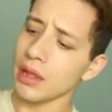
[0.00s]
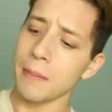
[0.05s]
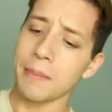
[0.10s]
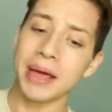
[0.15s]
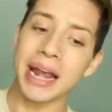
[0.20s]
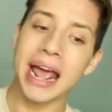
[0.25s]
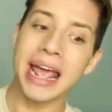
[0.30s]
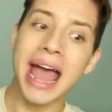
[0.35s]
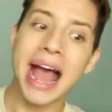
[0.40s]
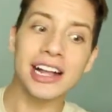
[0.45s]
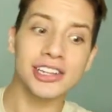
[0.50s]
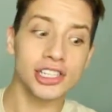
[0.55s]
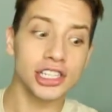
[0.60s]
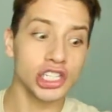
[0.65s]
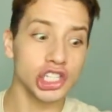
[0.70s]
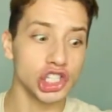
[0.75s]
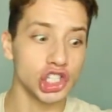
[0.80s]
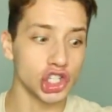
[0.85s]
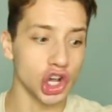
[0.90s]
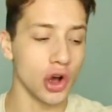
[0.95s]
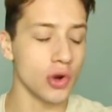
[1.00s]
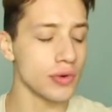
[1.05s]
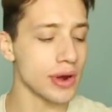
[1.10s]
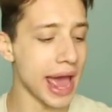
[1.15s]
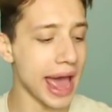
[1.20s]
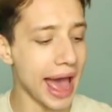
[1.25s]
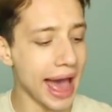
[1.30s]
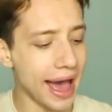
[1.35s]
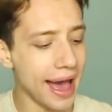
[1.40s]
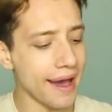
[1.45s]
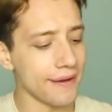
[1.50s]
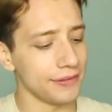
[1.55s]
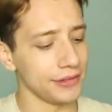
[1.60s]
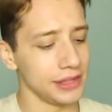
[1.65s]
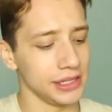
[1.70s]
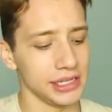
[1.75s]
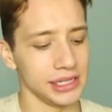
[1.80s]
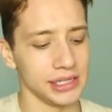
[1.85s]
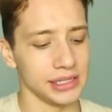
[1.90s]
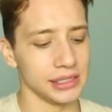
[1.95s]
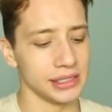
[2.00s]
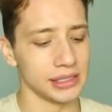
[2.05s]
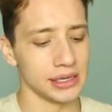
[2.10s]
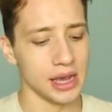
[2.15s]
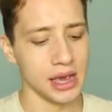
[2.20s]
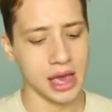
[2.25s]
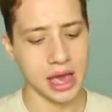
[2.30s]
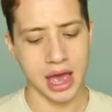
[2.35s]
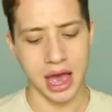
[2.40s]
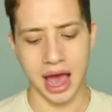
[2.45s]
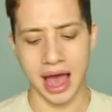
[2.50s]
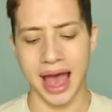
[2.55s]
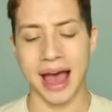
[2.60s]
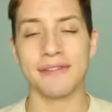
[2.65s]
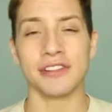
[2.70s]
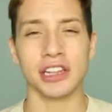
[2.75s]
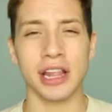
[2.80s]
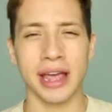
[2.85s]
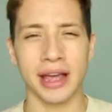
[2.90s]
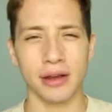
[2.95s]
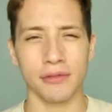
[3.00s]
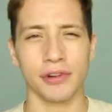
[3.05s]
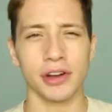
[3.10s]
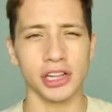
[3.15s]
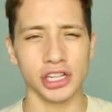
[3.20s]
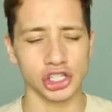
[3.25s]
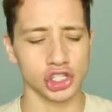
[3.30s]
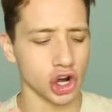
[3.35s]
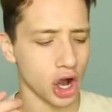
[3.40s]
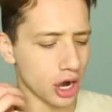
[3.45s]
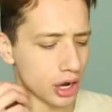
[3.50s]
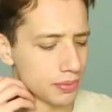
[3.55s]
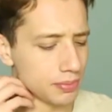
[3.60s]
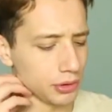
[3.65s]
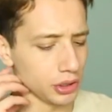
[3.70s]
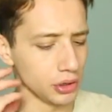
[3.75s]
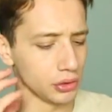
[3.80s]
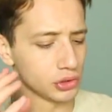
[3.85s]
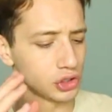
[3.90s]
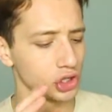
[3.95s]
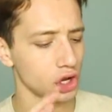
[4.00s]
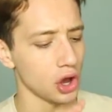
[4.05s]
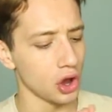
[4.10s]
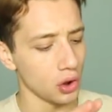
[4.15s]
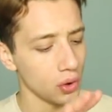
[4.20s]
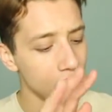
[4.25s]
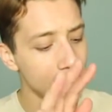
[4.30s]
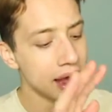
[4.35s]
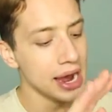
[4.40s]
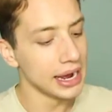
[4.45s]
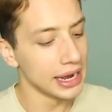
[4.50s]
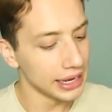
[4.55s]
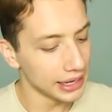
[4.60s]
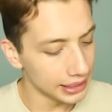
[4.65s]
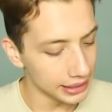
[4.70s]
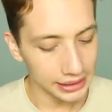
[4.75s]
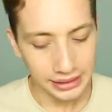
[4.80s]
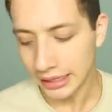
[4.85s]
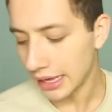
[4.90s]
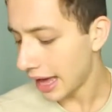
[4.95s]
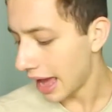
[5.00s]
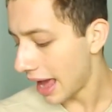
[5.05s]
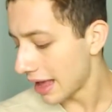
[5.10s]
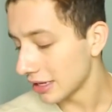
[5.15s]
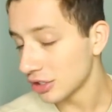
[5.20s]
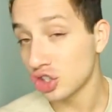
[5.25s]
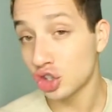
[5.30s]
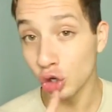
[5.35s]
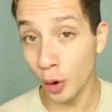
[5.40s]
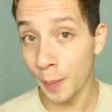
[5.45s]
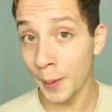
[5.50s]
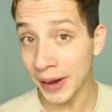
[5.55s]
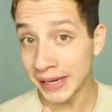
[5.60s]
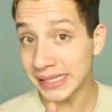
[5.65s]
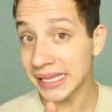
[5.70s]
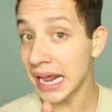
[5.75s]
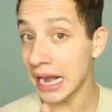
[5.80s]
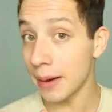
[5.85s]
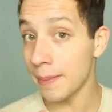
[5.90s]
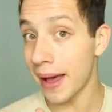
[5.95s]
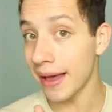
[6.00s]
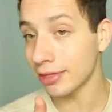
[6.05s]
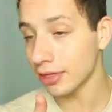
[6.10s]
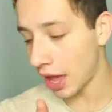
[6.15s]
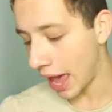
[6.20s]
But I actually don't have these. I have it like a really dark blue, so Super excited about